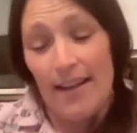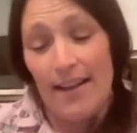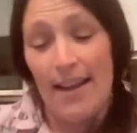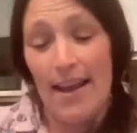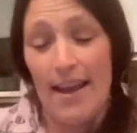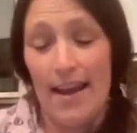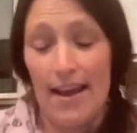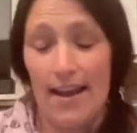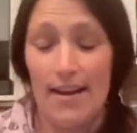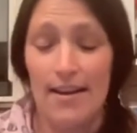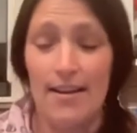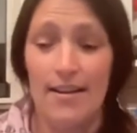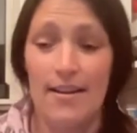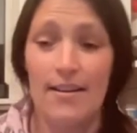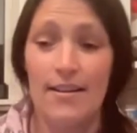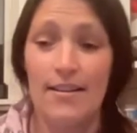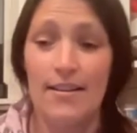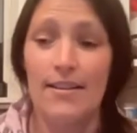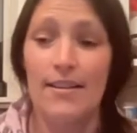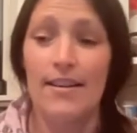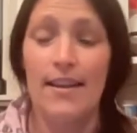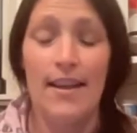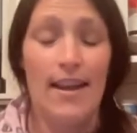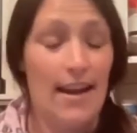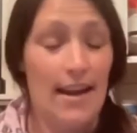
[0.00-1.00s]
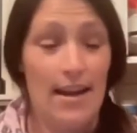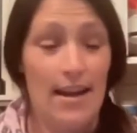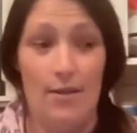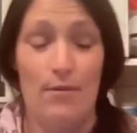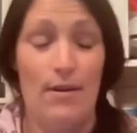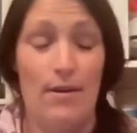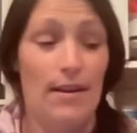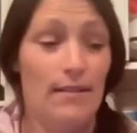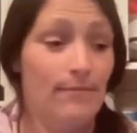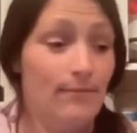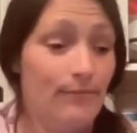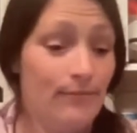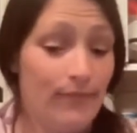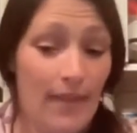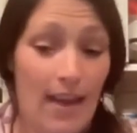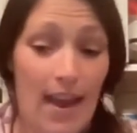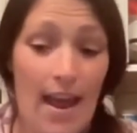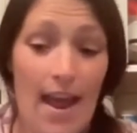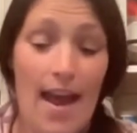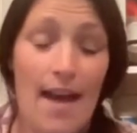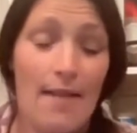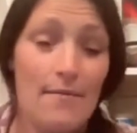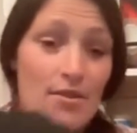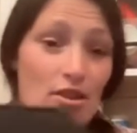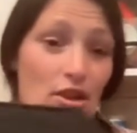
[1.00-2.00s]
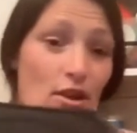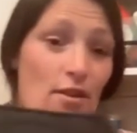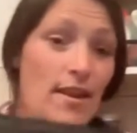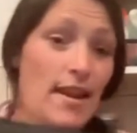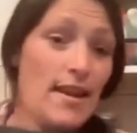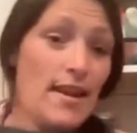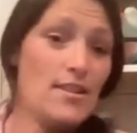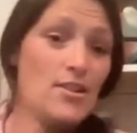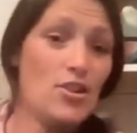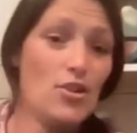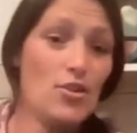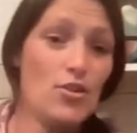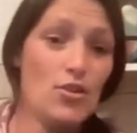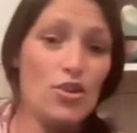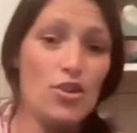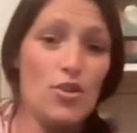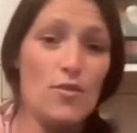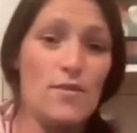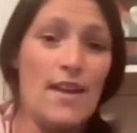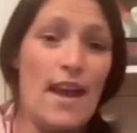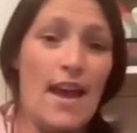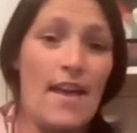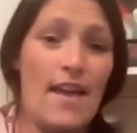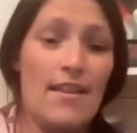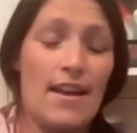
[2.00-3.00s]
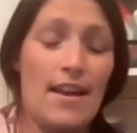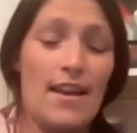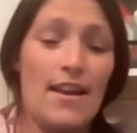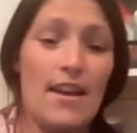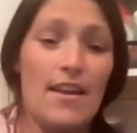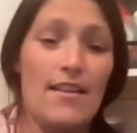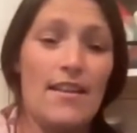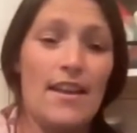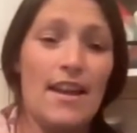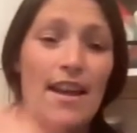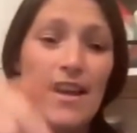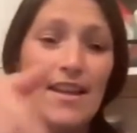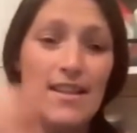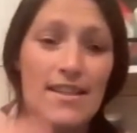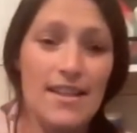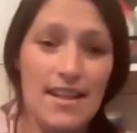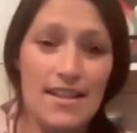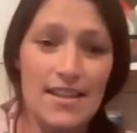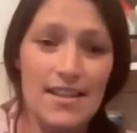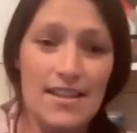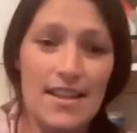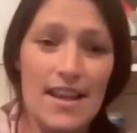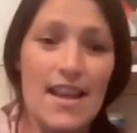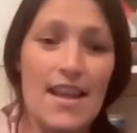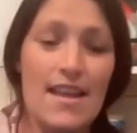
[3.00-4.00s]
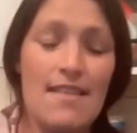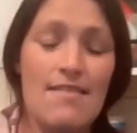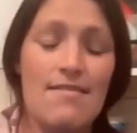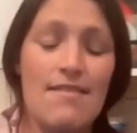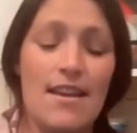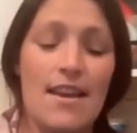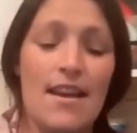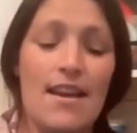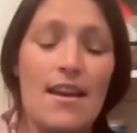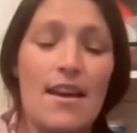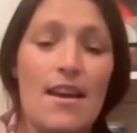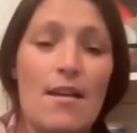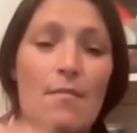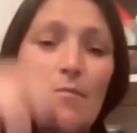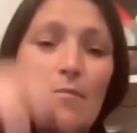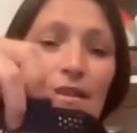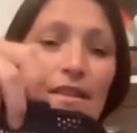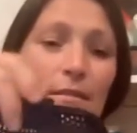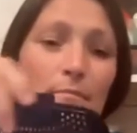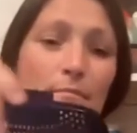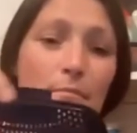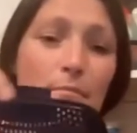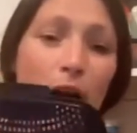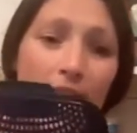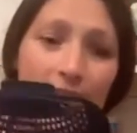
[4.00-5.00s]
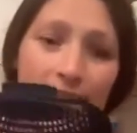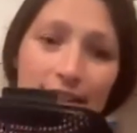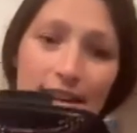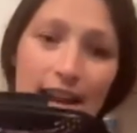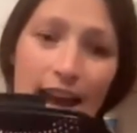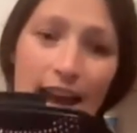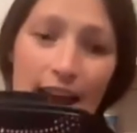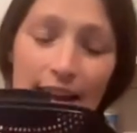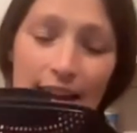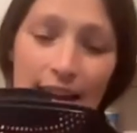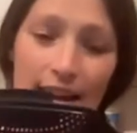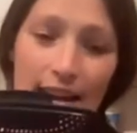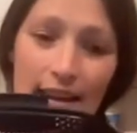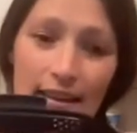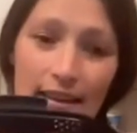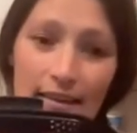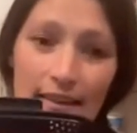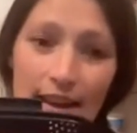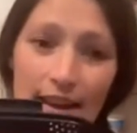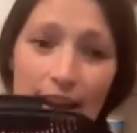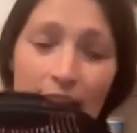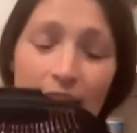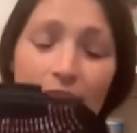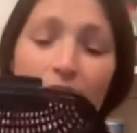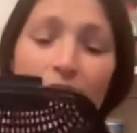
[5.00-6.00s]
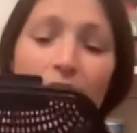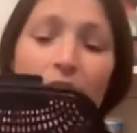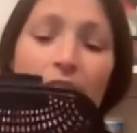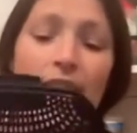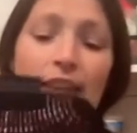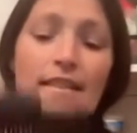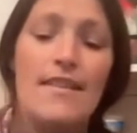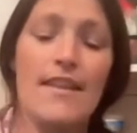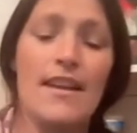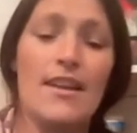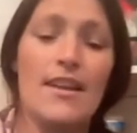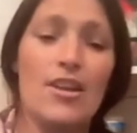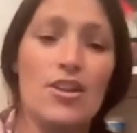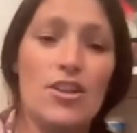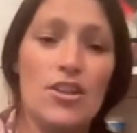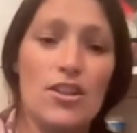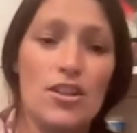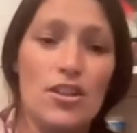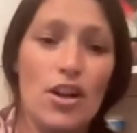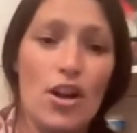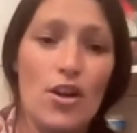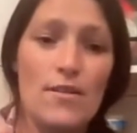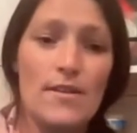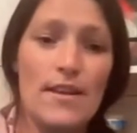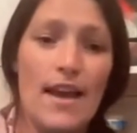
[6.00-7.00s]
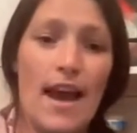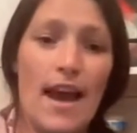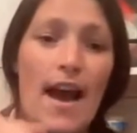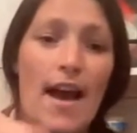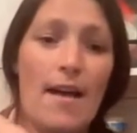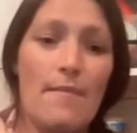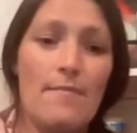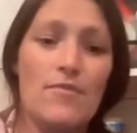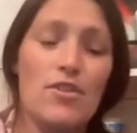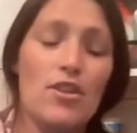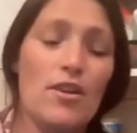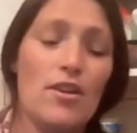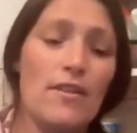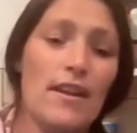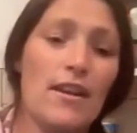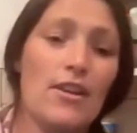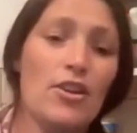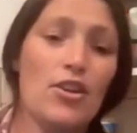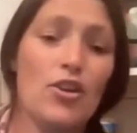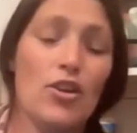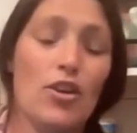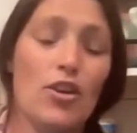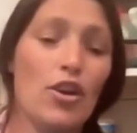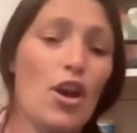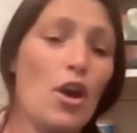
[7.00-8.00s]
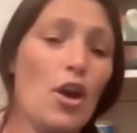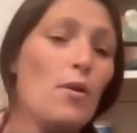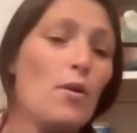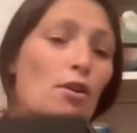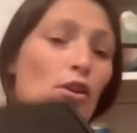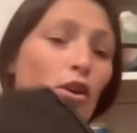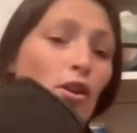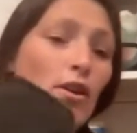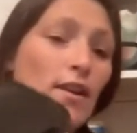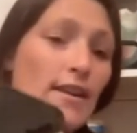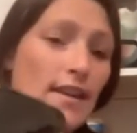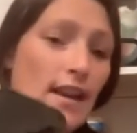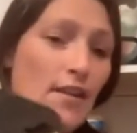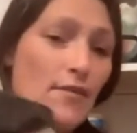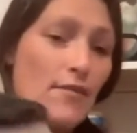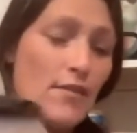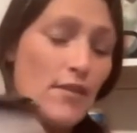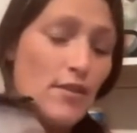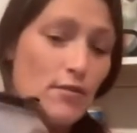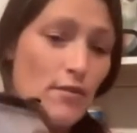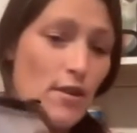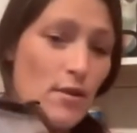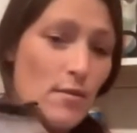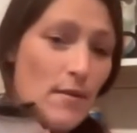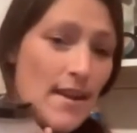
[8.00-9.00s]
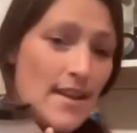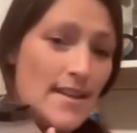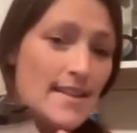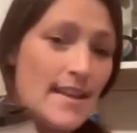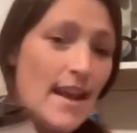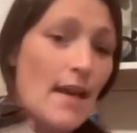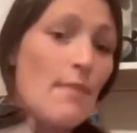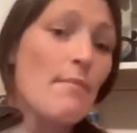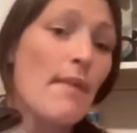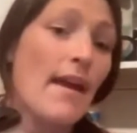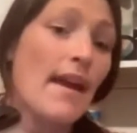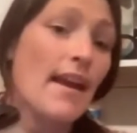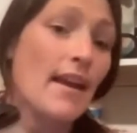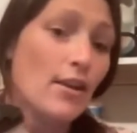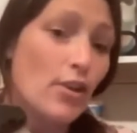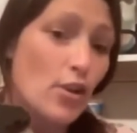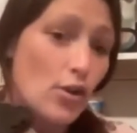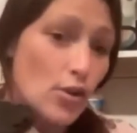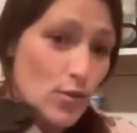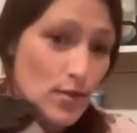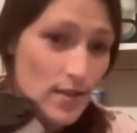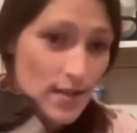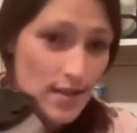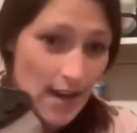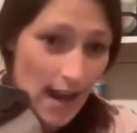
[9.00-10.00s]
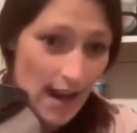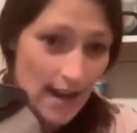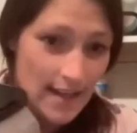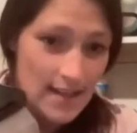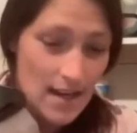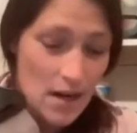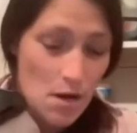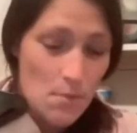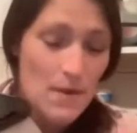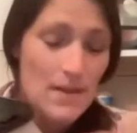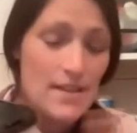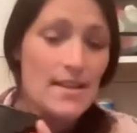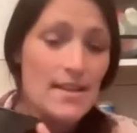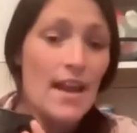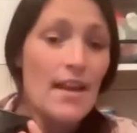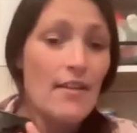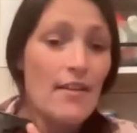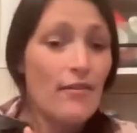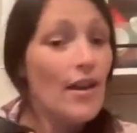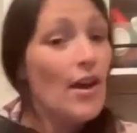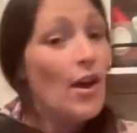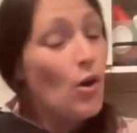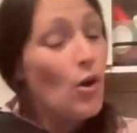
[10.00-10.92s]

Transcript: Yeah. Anyway, so yes, you could use that, and then the kids can see in there, but the mice can't get in there. And then you just close it up, so then you can go on holiday for 3 weeks, come back and know your snack's going to be safe,